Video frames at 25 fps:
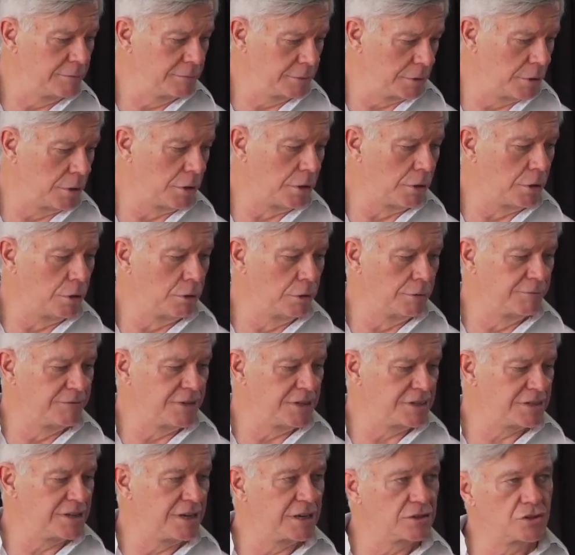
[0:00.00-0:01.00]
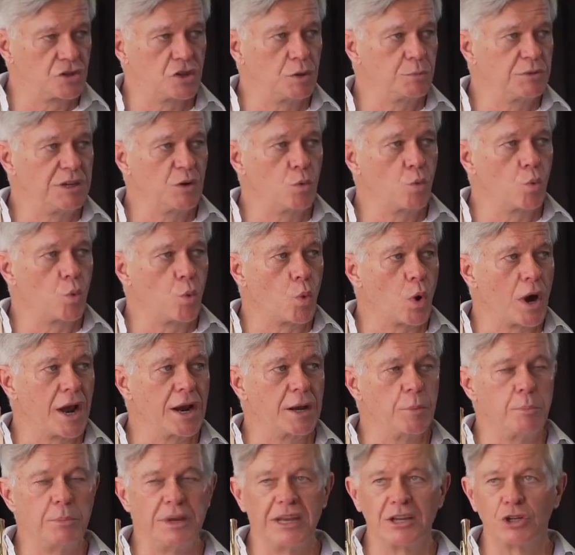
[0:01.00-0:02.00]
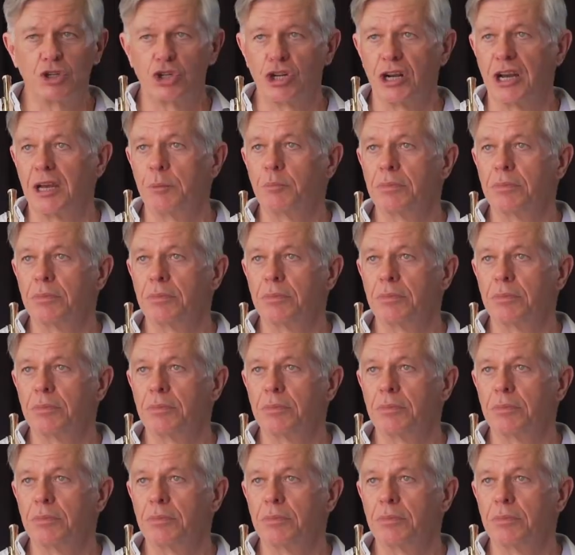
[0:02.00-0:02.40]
the whole of this excerpt in one big shape.